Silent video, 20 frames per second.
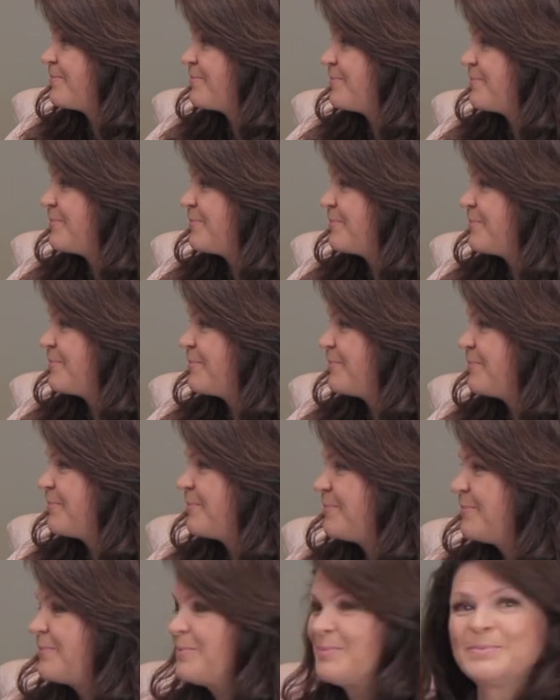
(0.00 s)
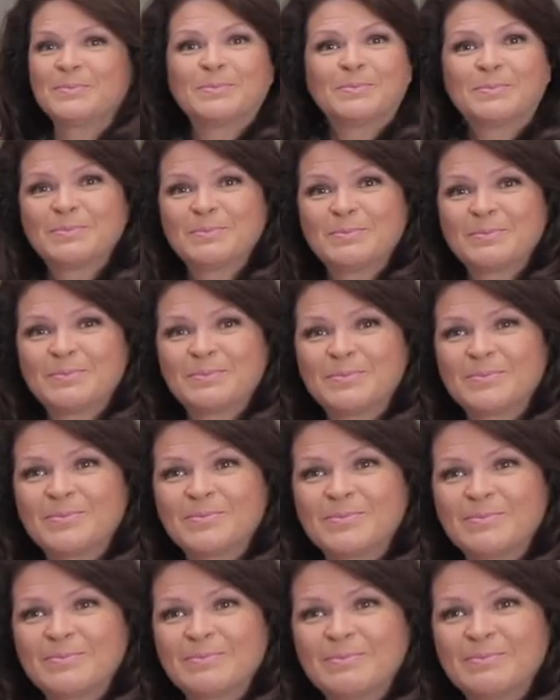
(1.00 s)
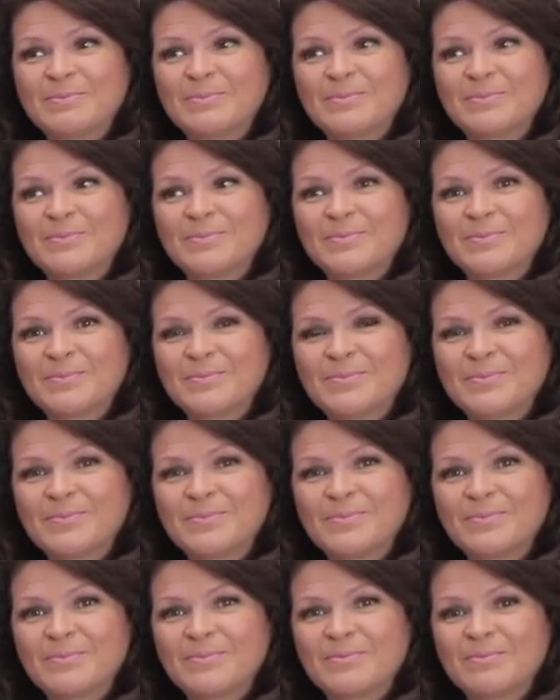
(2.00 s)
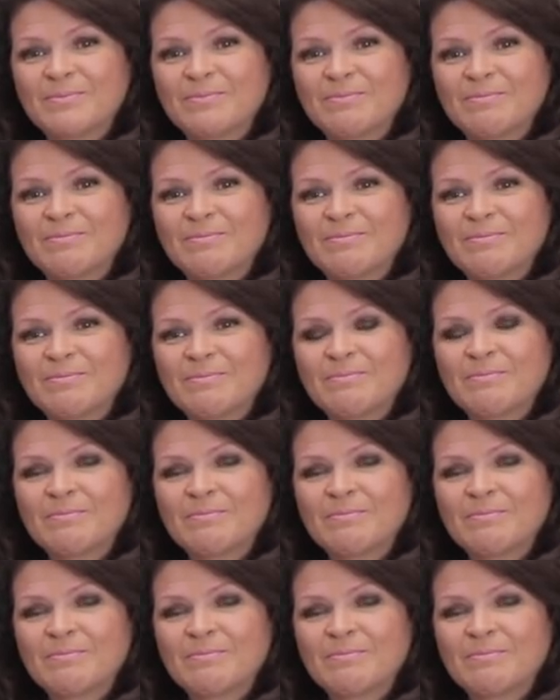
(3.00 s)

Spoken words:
(silent)